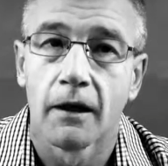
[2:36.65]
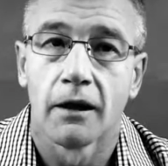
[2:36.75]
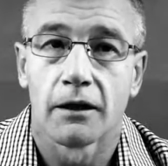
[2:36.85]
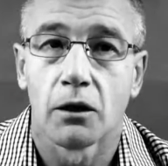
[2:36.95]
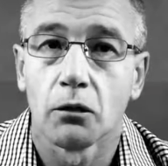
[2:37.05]

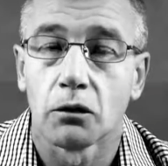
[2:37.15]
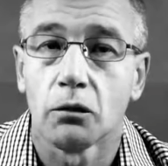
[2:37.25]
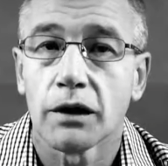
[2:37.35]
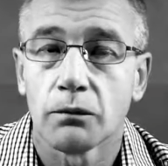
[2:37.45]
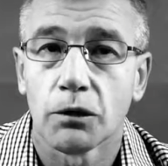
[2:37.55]
So look,
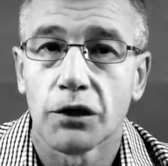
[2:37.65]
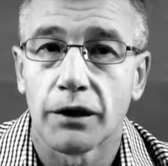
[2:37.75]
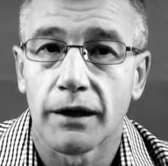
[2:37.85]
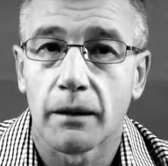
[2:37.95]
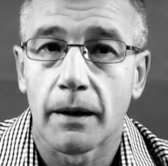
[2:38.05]
what's
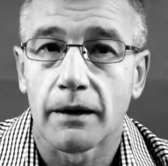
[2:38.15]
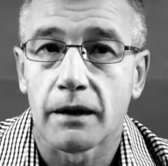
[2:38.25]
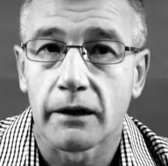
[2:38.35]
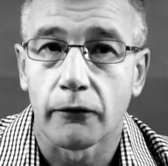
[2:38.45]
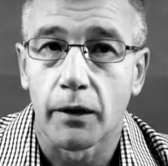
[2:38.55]
unique about this
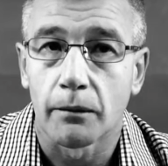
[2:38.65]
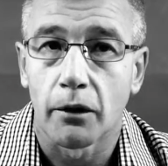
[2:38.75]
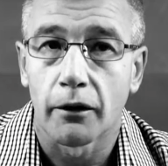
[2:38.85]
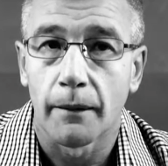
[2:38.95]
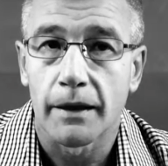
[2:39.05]
7-week
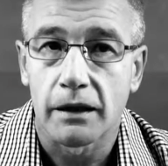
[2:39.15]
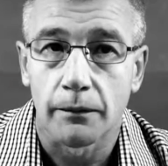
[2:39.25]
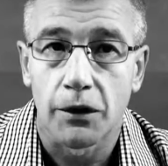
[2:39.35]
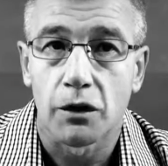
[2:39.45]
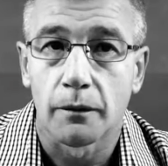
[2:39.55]
program, as I've
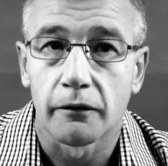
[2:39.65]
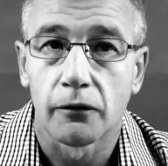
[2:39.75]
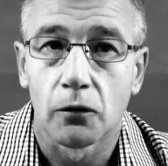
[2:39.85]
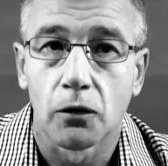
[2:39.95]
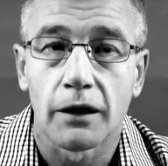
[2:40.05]
mentioned
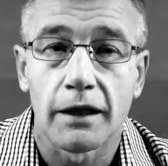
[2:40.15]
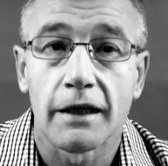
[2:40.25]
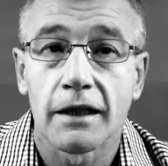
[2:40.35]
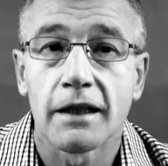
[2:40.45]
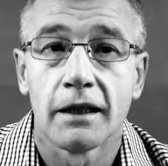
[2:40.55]
before,
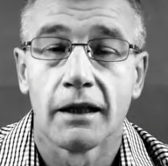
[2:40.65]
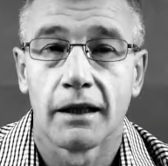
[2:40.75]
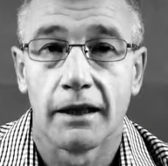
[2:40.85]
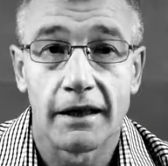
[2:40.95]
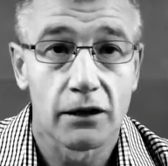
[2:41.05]
is
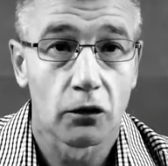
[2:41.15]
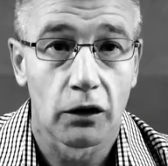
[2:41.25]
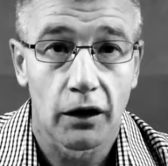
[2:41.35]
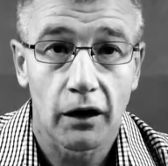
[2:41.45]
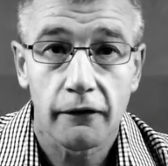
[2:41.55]
it is all
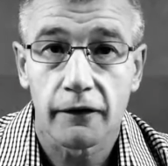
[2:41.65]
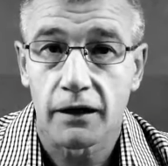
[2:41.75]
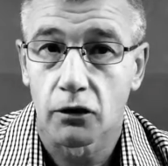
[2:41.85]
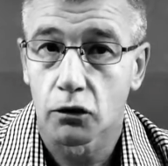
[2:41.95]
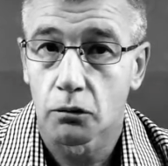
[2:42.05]
live. It's
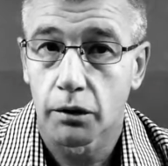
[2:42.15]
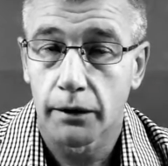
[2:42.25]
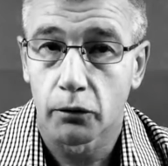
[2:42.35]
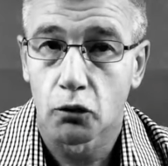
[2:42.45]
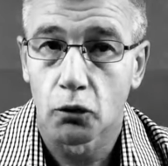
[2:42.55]
not all
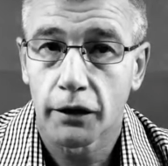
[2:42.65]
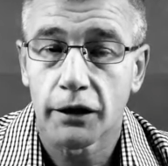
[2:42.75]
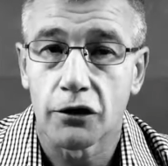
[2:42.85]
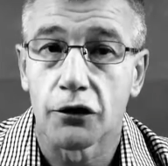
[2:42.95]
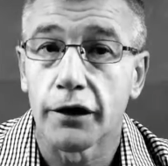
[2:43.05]
pre-recorded.
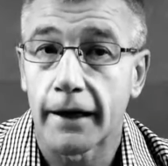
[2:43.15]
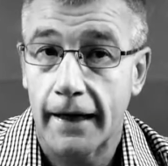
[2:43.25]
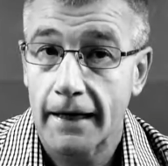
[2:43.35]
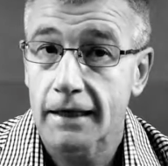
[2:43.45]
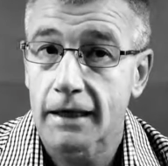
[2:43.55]
You do get
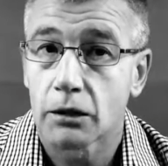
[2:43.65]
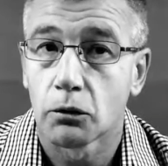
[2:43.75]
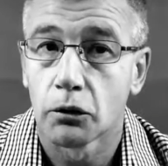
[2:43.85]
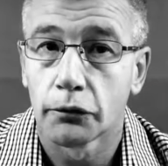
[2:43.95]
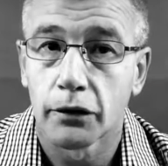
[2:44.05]
access to
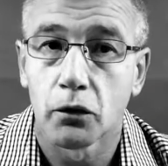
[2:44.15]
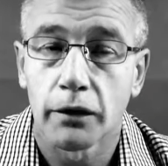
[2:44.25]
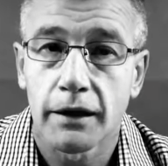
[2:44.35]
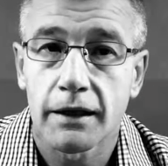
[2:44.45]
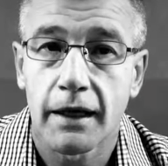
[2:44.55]
all the
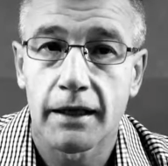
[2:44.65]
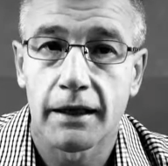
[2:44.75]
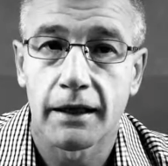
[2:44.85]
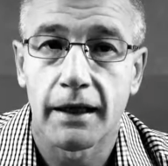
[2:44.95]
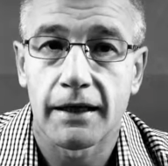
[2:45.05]
recordings as
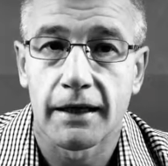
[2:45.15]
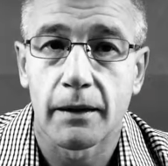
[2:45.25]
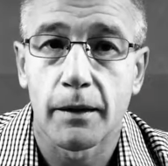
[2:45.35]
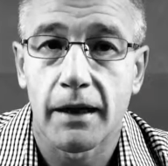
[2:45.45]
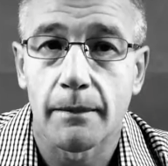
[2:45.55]
an
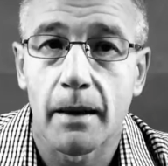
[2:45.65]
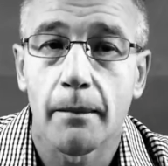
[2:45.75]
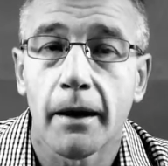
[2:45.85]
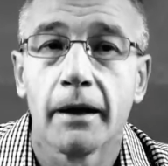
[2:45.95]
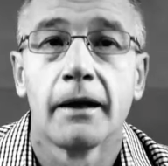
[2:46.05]
MBA
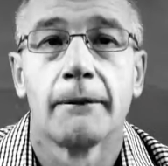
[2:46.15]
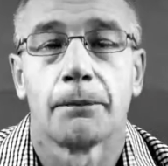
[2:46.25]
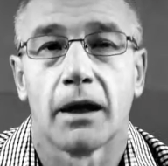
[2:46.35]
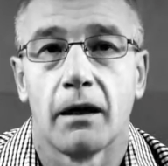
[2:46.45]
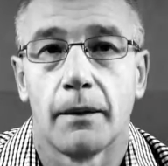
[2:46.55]
member,
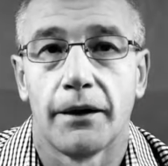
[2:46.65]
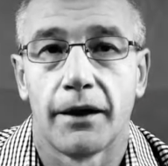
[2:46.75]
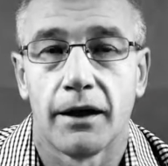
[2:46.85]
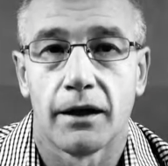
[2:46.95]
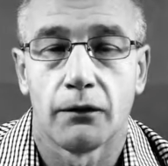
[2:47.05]
and
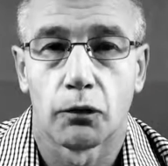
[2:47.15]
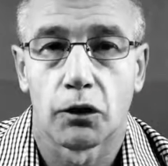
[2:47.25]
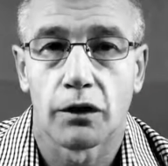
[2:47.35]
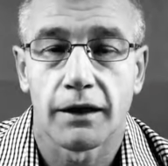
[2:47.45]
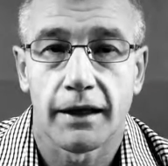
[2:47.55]
they're
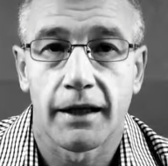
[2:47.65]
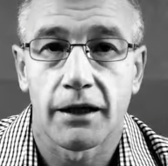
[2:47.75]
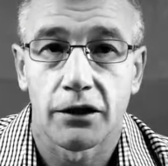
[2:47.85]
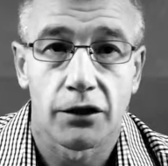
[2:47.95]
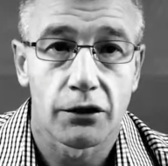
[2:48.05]
sent out
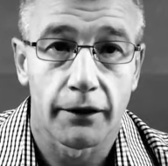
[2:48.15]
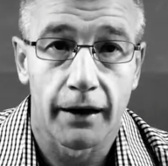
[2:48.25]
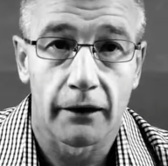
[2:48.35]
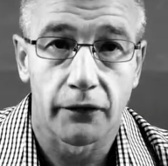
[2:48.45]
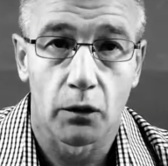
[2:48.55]
to you straight
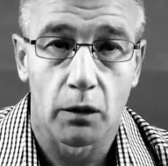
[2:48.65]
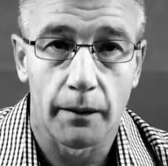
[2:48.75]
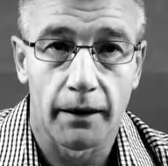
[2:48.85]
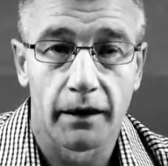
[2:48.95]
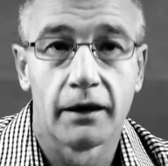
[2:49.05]
after the
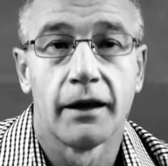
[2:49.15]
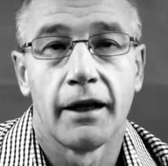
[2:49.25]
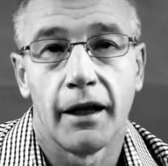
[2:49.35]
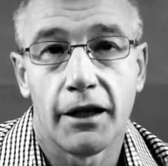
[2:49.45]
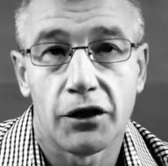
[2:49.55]
webinar.
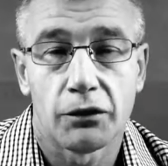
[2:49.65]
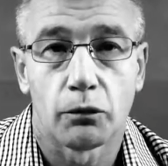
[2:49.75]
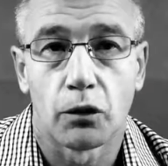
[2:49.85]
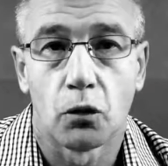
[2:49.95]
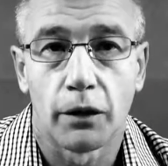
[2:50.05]
Each
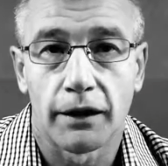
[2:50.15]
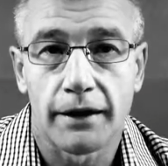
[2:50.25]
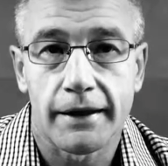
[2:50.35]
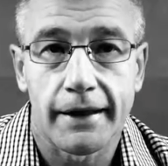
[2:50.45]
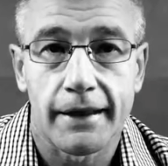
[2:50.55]
recording
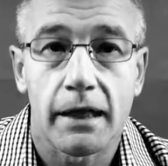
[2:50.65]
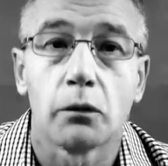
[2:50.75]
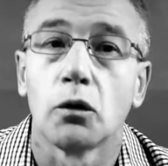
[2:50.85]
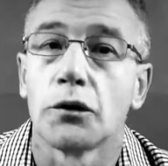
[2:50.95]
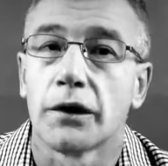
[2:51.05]
that's sent out
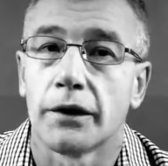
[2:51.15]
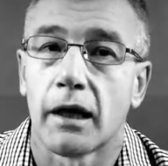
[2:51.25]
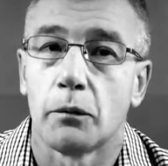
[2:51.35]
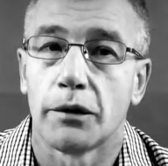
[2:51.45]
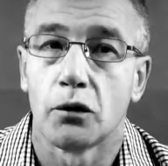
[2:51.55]
will also
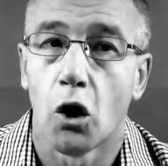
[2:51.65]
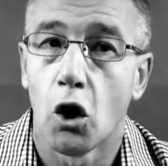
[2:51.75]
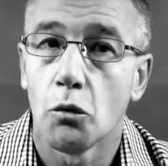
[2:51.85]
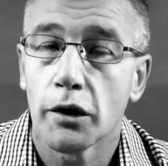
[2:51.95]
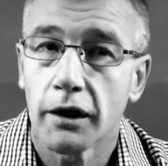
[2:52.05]
come with your
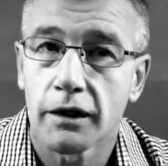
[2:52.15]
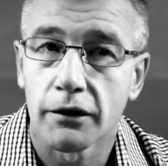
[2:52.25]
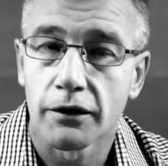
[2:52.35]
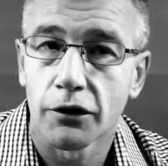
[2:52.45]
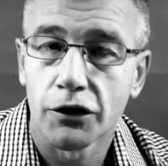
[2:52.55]
homework, so
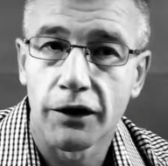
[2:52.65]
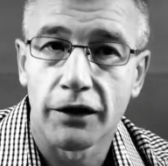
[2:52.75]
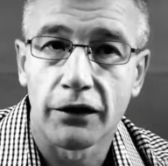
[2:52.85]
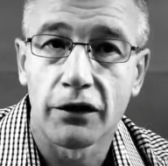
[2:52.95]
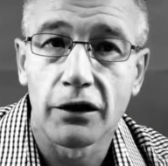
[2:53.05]
it's not just a
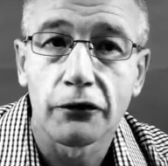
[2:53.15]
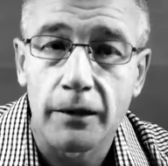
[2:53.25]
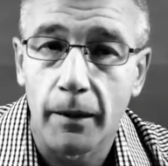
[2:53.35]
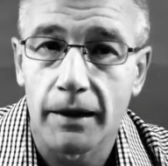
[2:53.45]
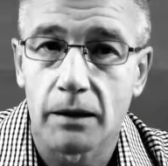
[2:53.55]

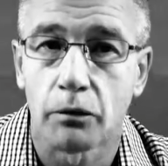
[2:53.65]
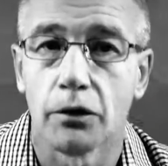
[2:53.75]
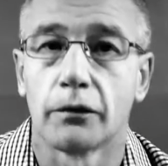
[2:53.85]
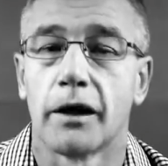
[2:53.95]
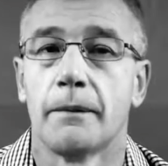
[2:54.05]
theory-based
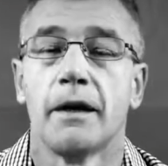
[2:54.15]
program.